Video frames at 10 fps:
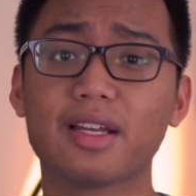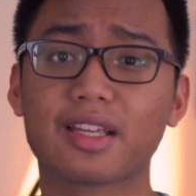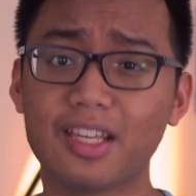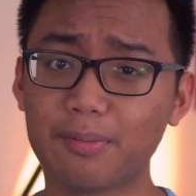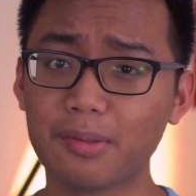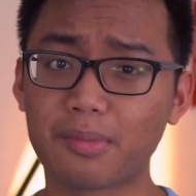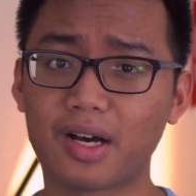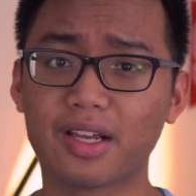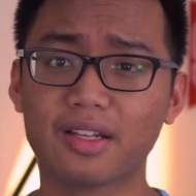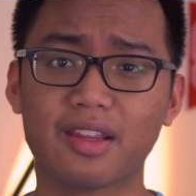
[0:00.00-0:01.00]
Keep in
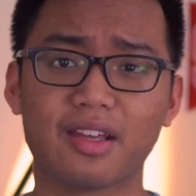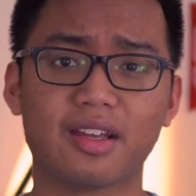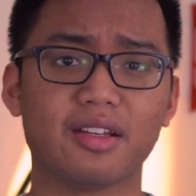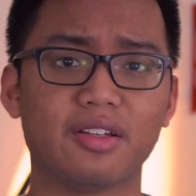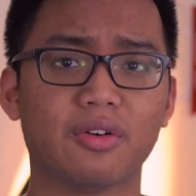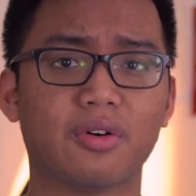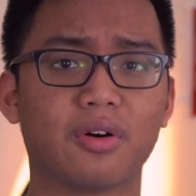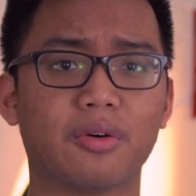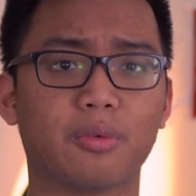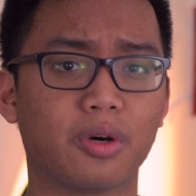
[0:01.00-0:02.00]
mind that
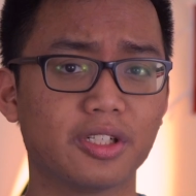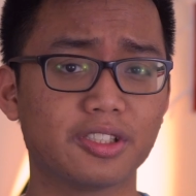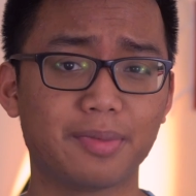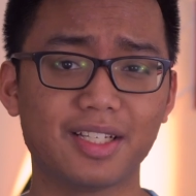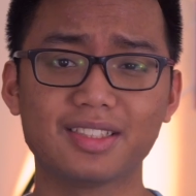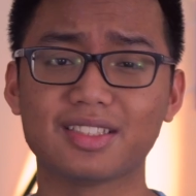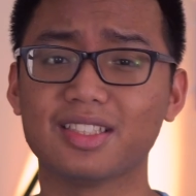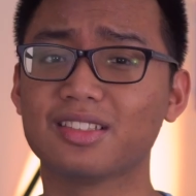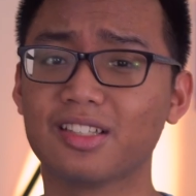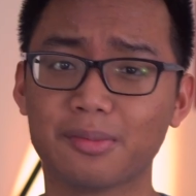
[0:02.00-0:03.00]
your word space
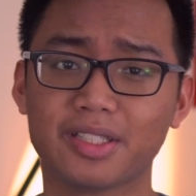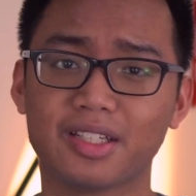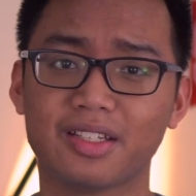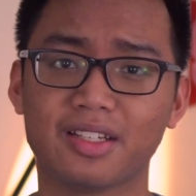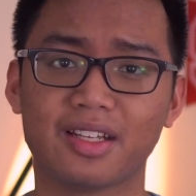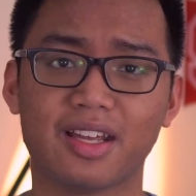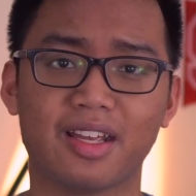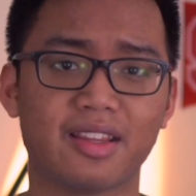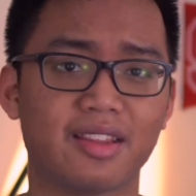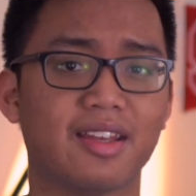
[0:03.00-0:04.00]
is limited
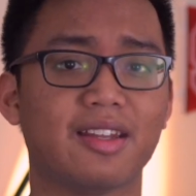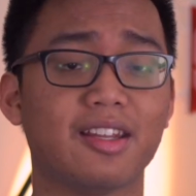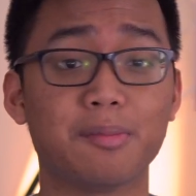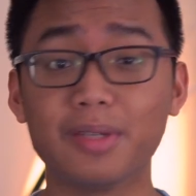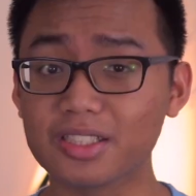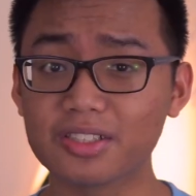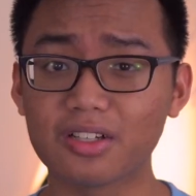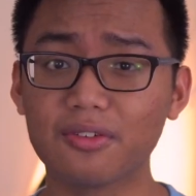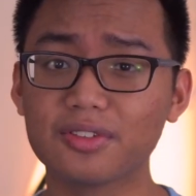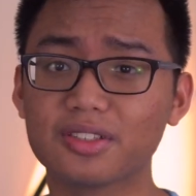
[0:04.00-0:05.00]
and that admissions
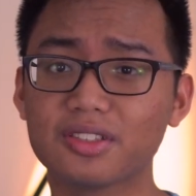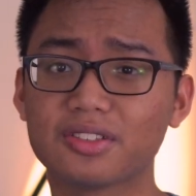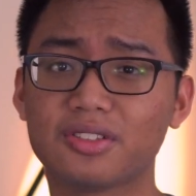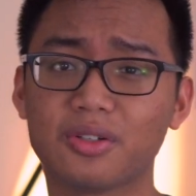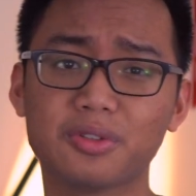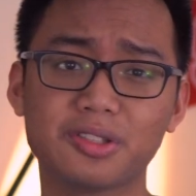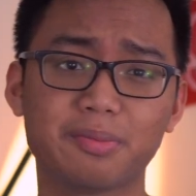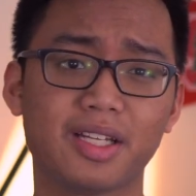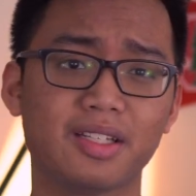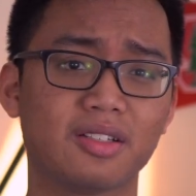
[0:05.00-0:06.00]
officers don't
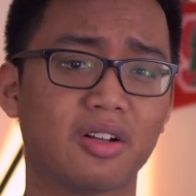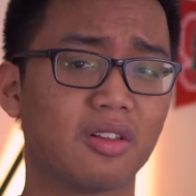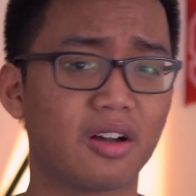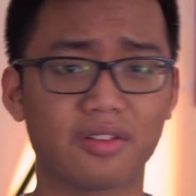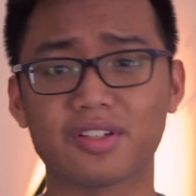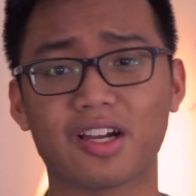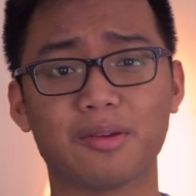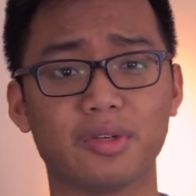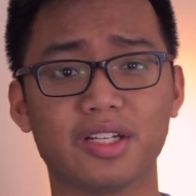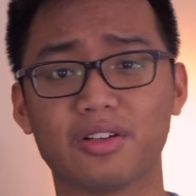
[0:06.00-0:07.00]
spend a lot of
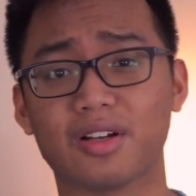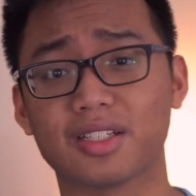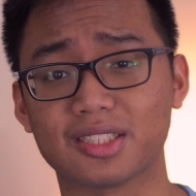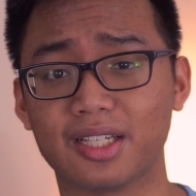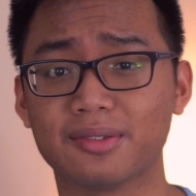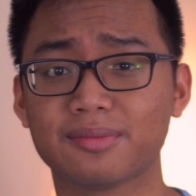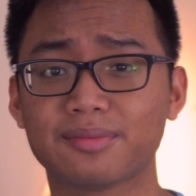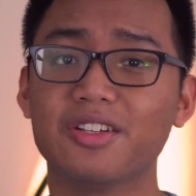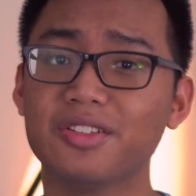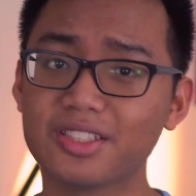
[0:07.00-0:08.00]
time reading your essay.
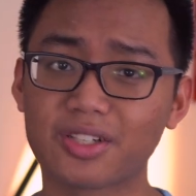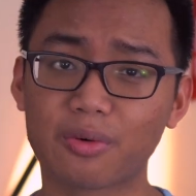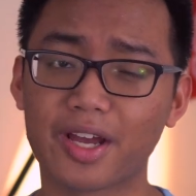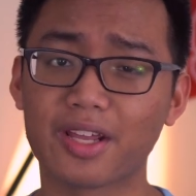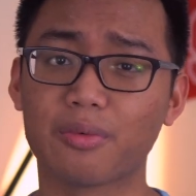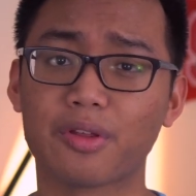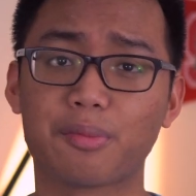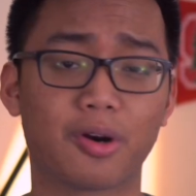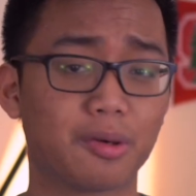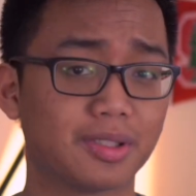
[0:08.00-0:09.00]
You need to write
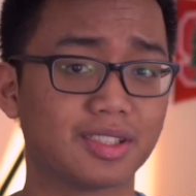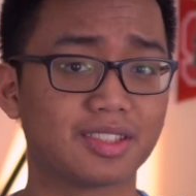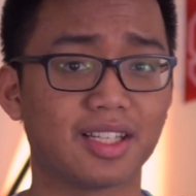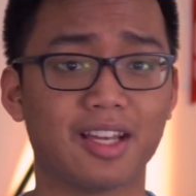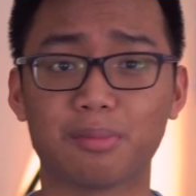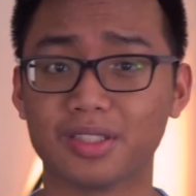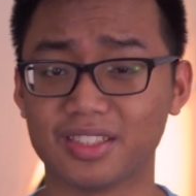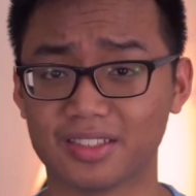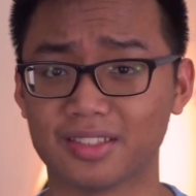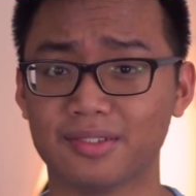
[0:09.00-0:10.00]
with purpose and
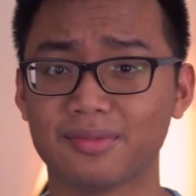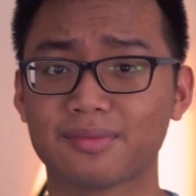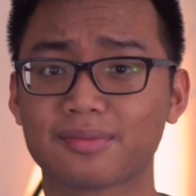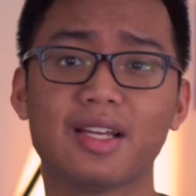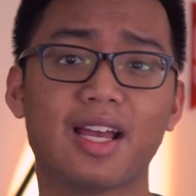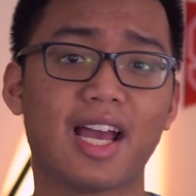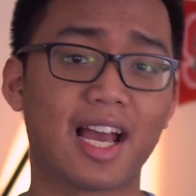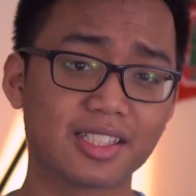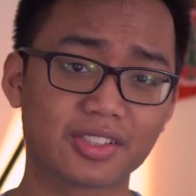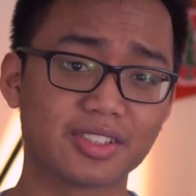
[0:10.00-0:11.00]
precision.
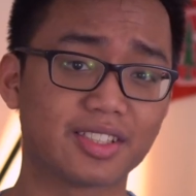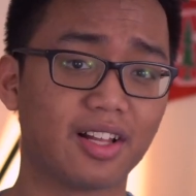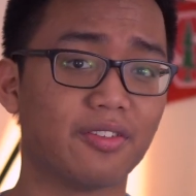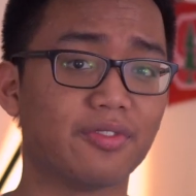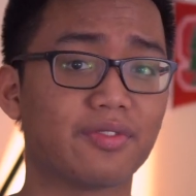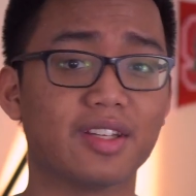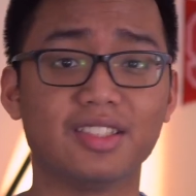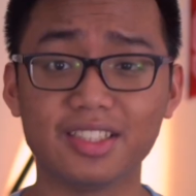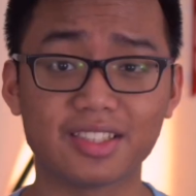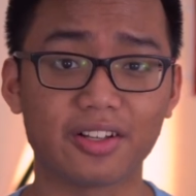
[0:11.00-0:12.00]
Ask yourself if the
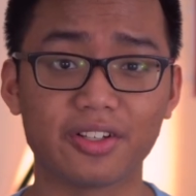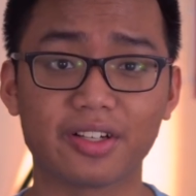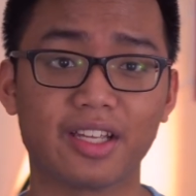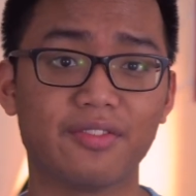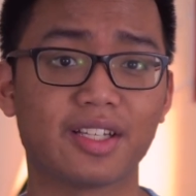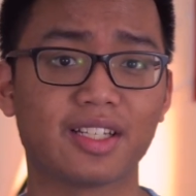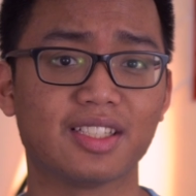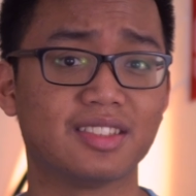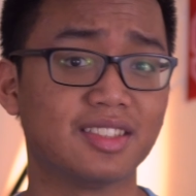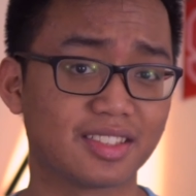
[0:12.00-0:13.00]
detail you're giving
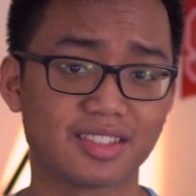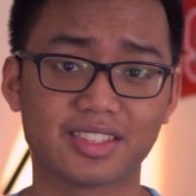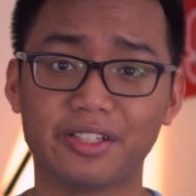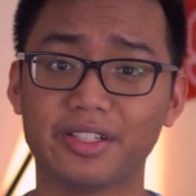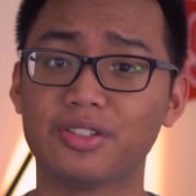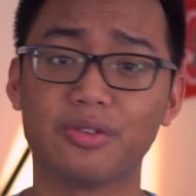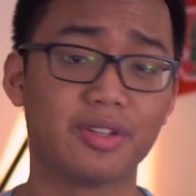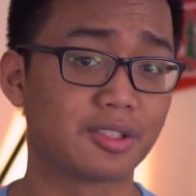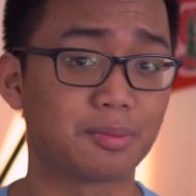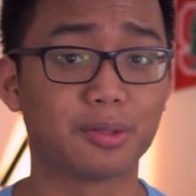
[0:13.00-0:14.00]
is necessary to
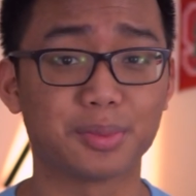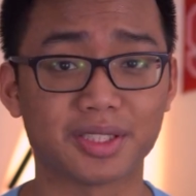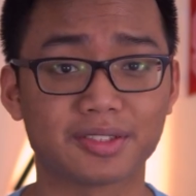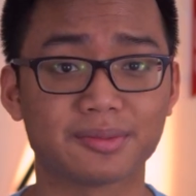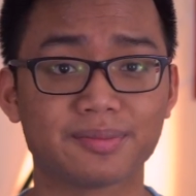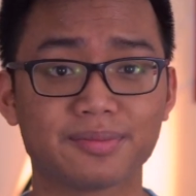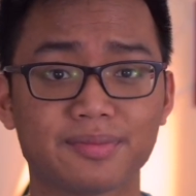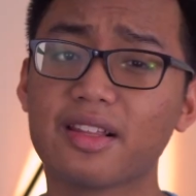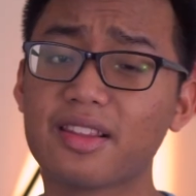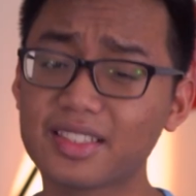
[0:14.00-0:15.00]
this purpose.
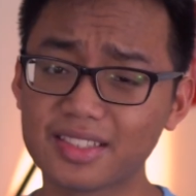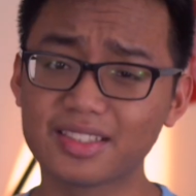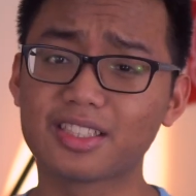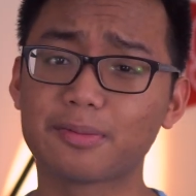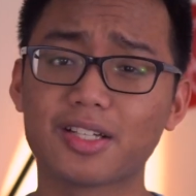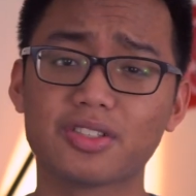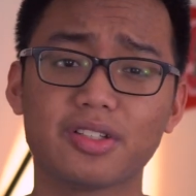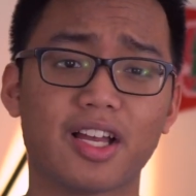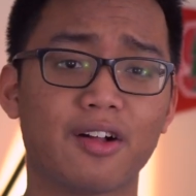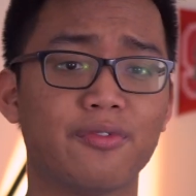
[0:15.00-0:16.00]
This is
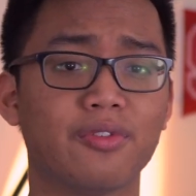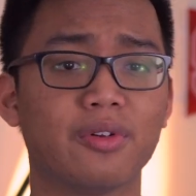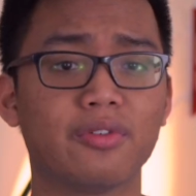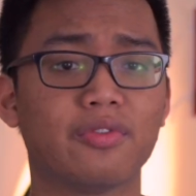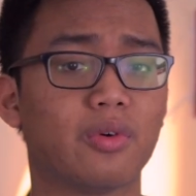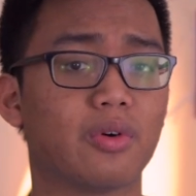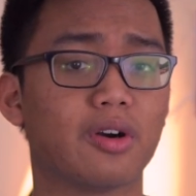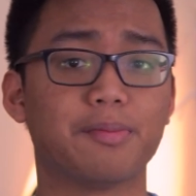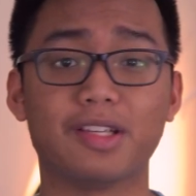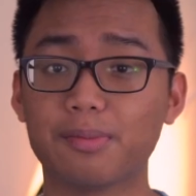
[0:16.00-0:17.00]
especially helpful
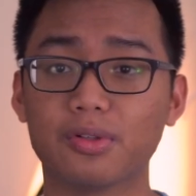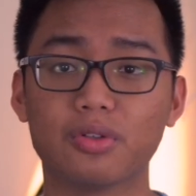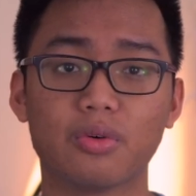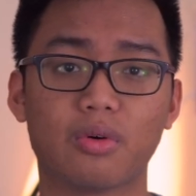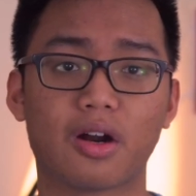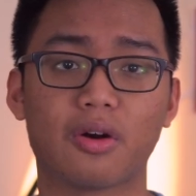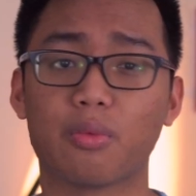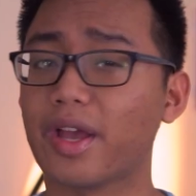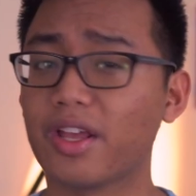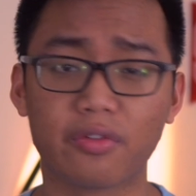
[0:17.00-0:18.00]
for people who are
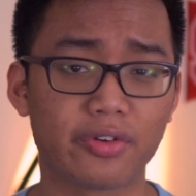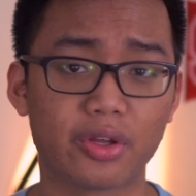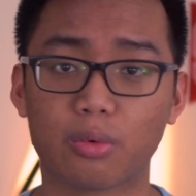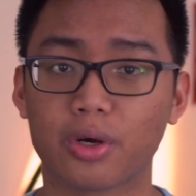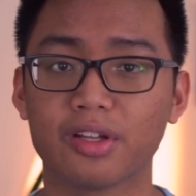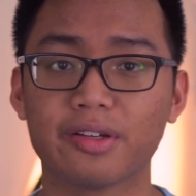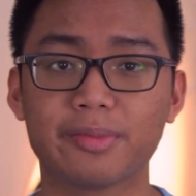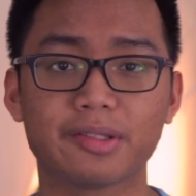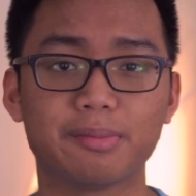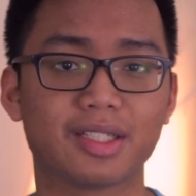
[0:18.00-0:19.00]
way over the word
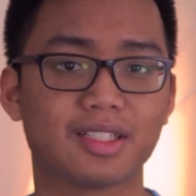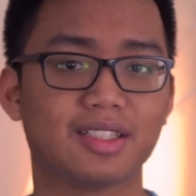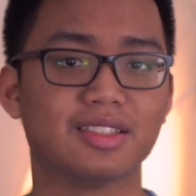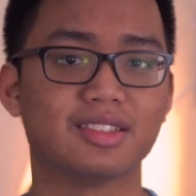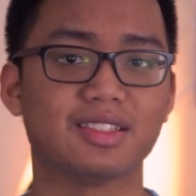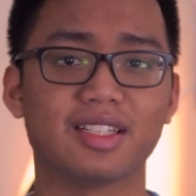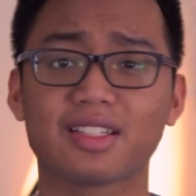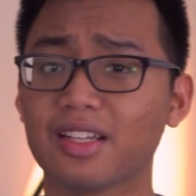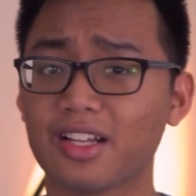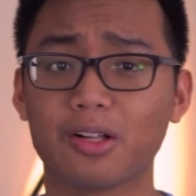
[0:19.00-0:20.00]
limit because it
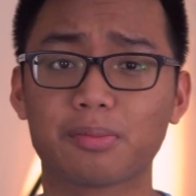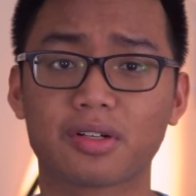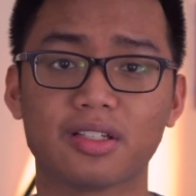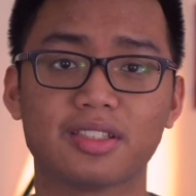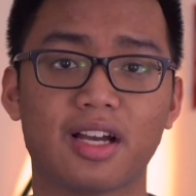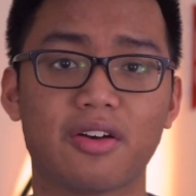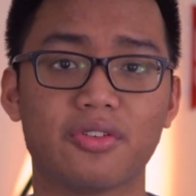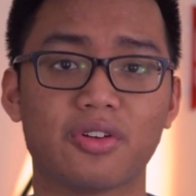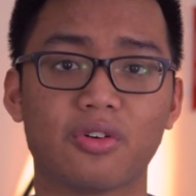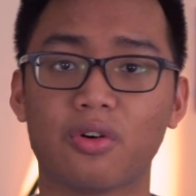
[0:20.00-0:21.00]
can help cut
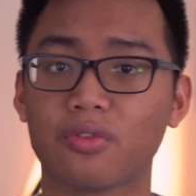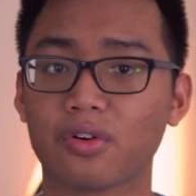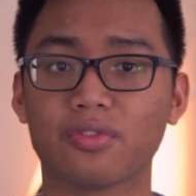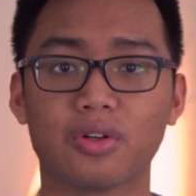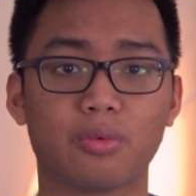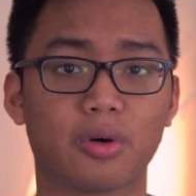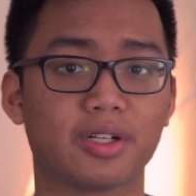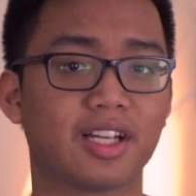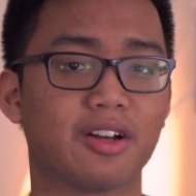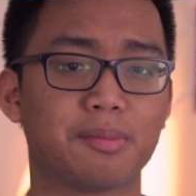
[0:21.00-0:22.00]
down your overflow
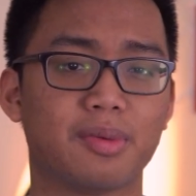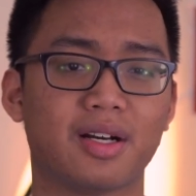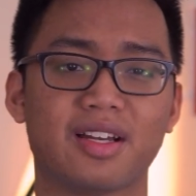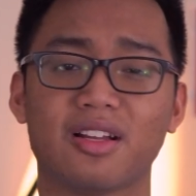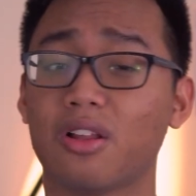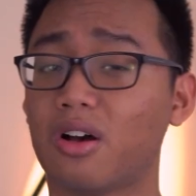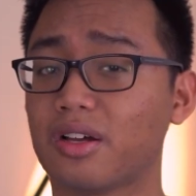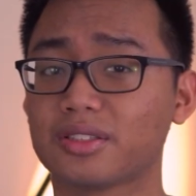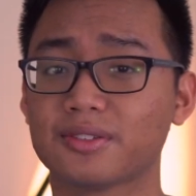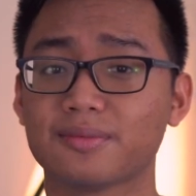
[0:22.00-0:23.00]
word count by a
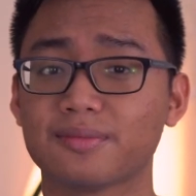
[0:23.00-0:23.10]
lot.